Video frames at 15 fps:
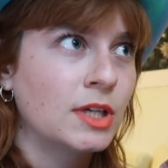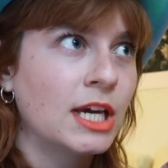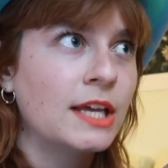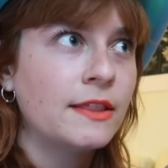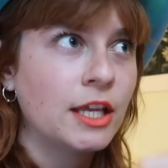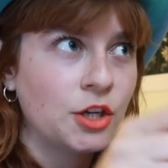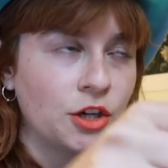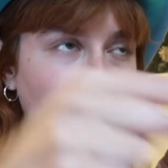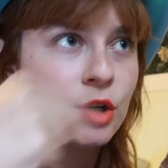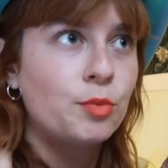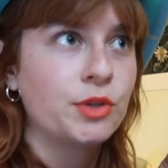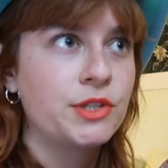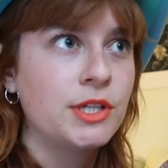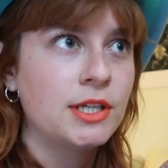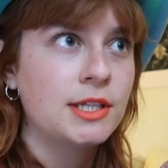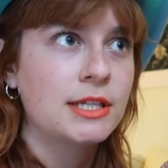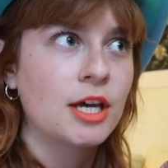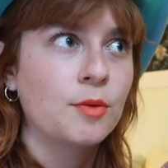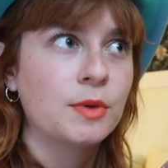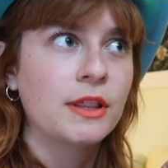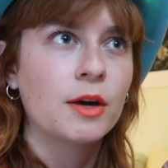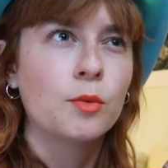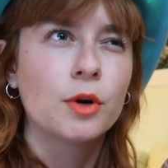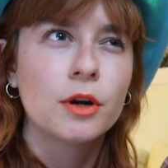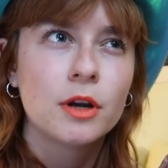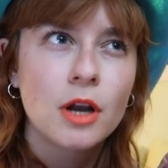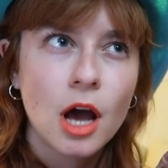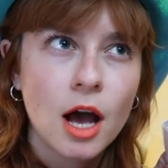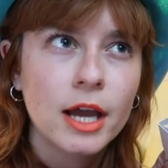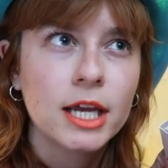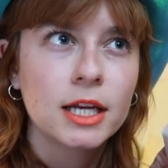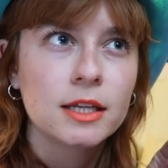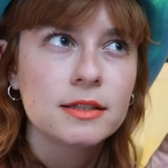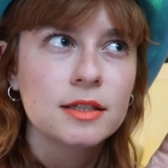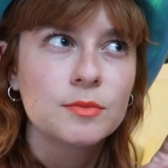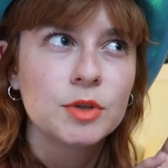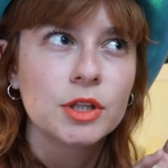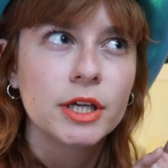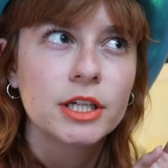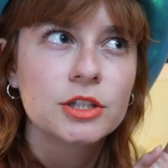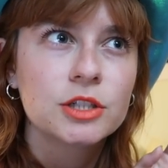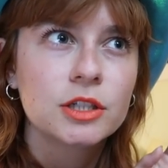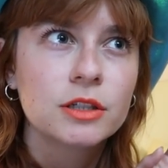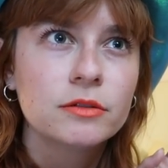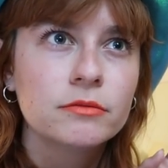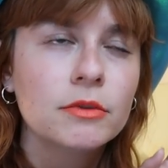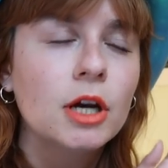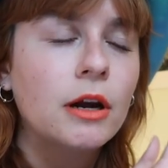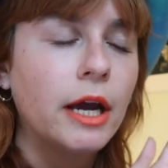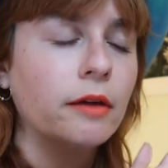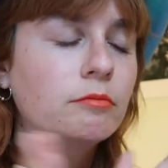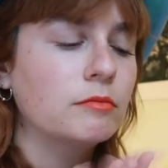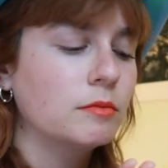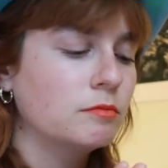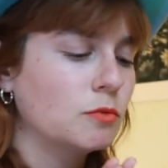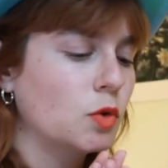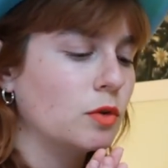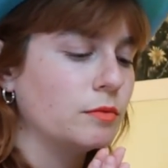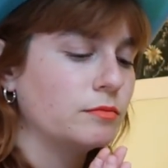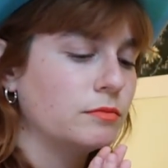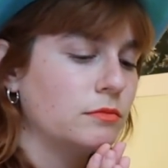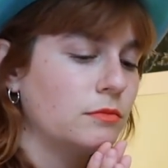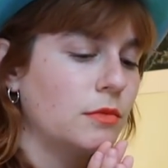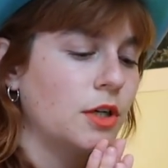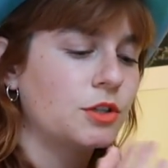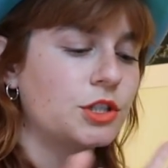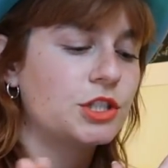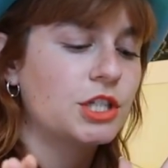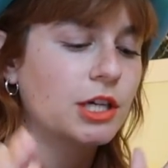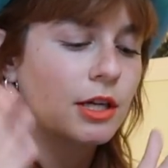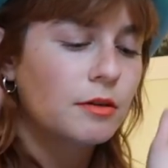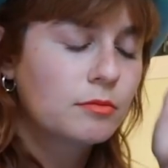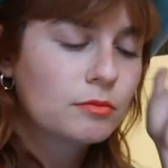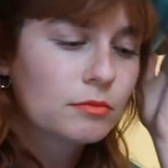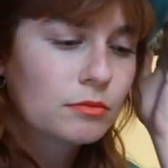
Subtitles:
And then you're gonna proceed to tell me that we're not in a simulation. Okay, cool. I was just checking.